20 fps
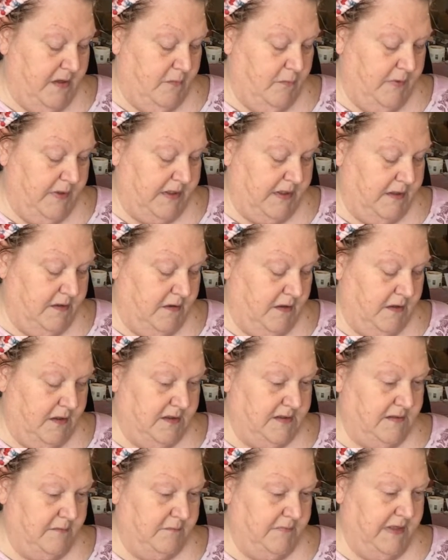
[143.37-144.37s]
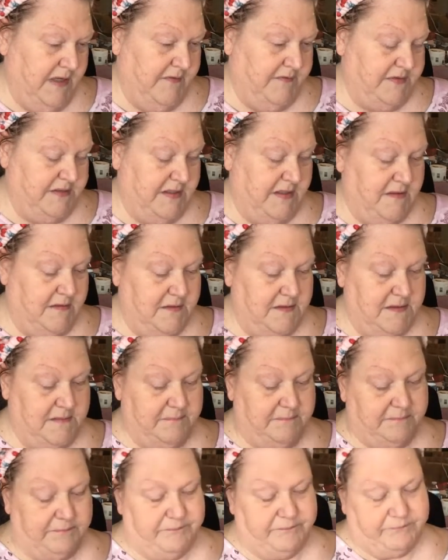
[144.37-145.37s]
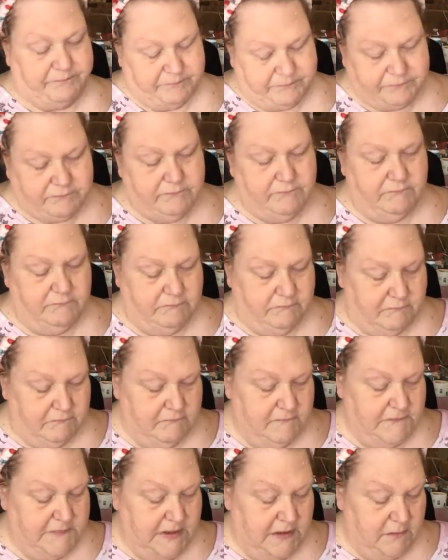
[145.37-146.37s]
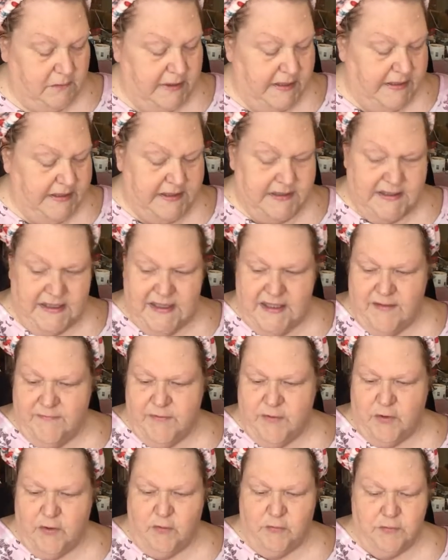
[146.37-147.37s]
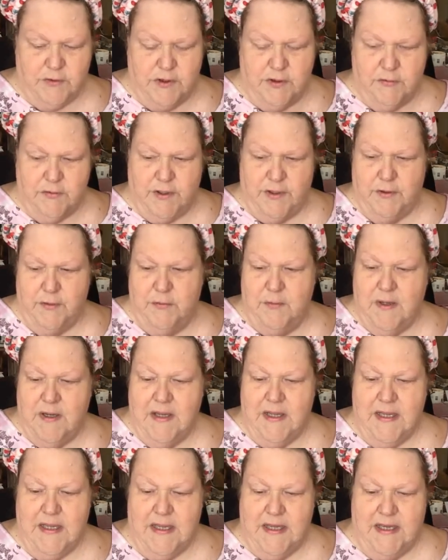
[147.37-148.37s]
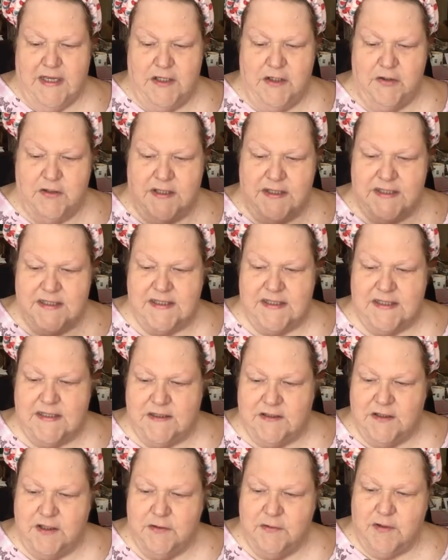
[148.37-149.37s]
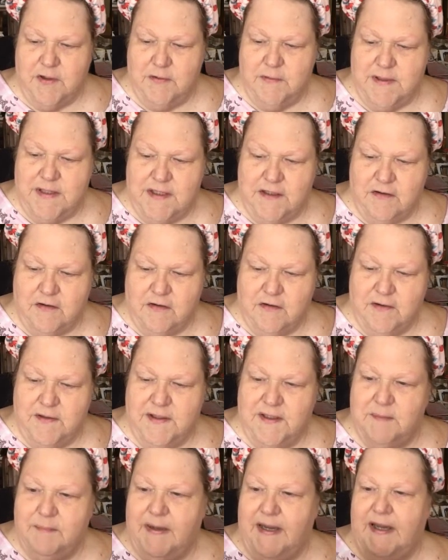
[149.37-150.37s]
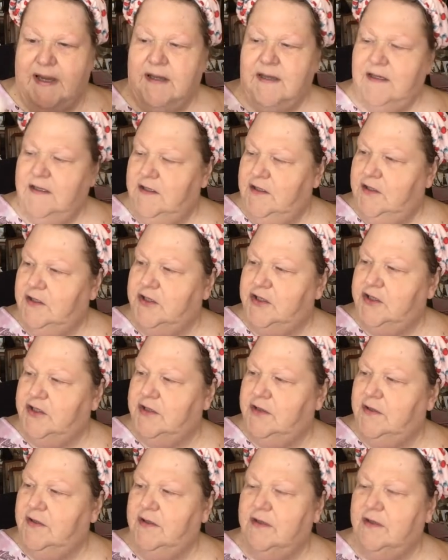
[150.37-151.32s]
Wicked Awesome Lifestyles. Okay, and they have their own logo, and you can see the logo here on the package.